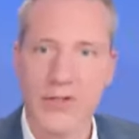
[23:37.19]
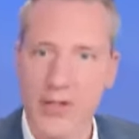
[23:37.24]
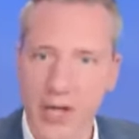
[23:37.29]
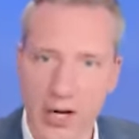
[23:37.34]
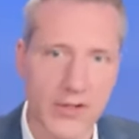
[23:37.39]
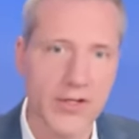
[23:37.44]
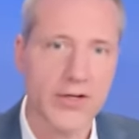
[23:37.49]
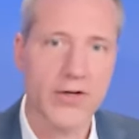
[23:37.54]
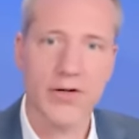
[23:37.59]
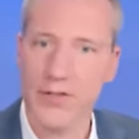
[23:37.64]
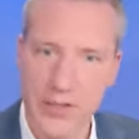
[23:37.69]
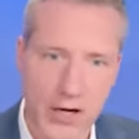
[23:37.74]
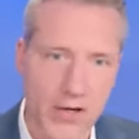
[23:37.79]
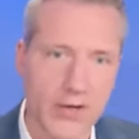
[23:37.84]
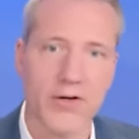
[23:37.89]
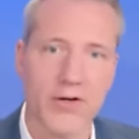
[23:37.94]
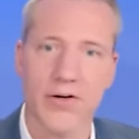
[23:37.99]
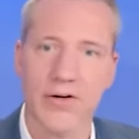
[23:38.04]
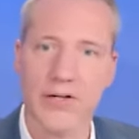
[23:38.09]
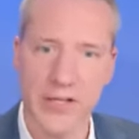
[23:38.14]
younger and
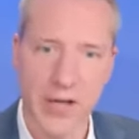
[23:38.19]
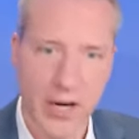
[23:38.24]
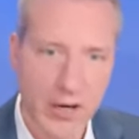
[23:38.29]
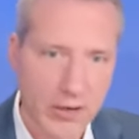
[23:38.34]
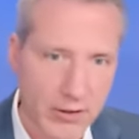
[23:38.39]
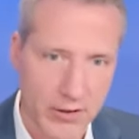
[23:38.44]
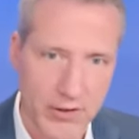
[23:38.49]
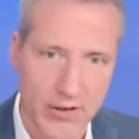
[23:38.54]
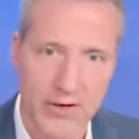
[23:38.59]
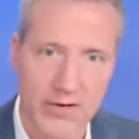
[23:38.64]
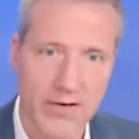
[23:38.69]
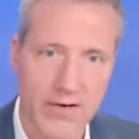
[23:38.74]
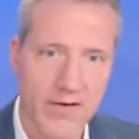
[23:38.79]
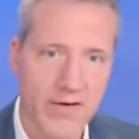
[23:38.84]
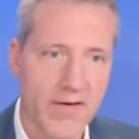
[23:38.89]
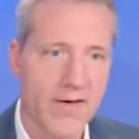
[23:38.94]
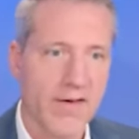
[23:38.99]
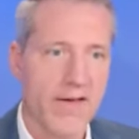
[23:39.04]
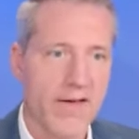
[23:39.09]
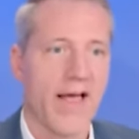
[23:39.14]
younger and younger.
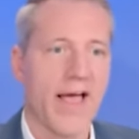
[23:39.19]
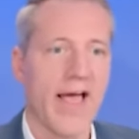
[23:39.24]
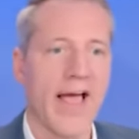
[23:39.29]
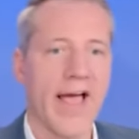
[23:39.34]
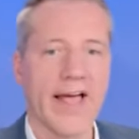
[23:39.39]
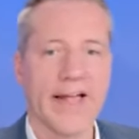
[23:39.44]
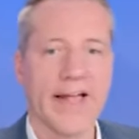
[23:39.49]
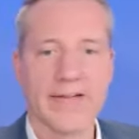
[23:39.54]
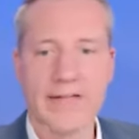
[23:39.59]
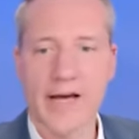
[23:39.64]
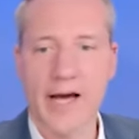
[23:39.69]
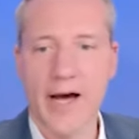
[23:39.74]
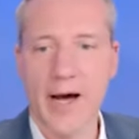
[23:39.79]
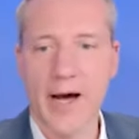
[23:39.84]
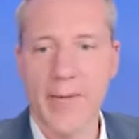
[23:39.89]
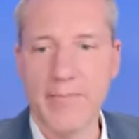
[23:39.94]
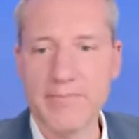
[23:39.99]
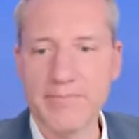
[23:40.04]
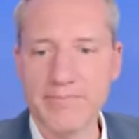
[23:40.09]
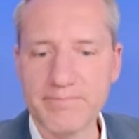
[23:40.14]
And,
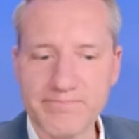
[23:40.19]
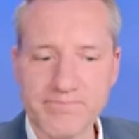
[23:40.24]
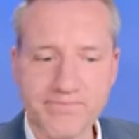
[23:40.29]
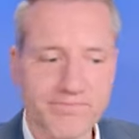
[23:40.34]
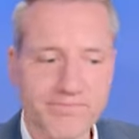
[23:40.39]
um,